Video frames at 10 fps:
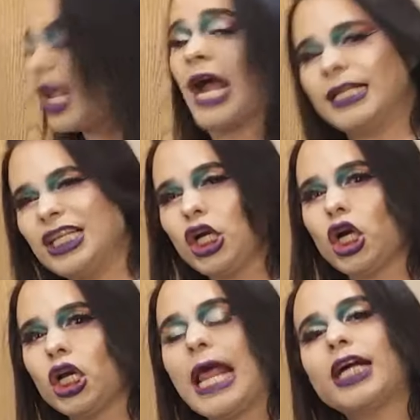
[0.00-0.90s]
I think the
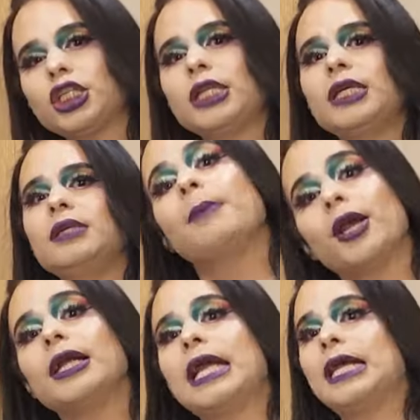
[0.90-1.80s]
Colonel actually
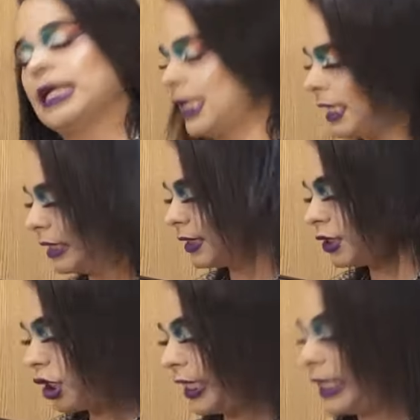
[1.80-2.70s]
marinated his
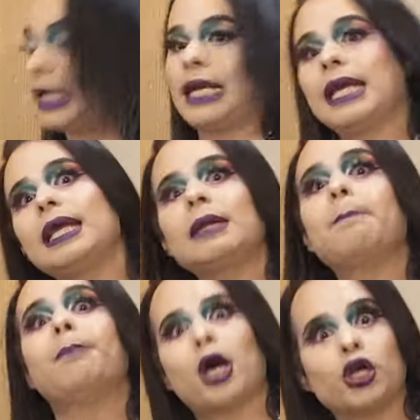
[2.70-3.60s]
chicken in
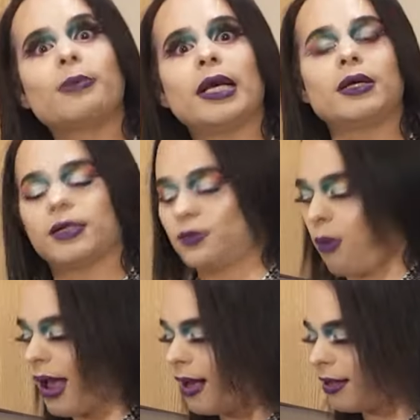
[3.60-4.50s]
buttermilk as
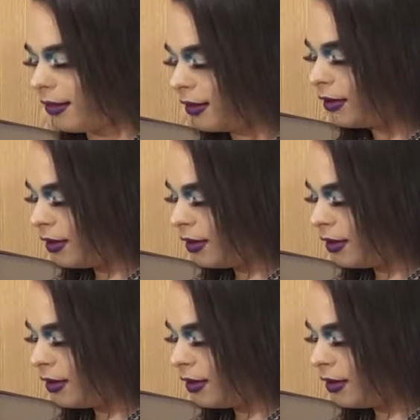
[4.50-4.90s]
well.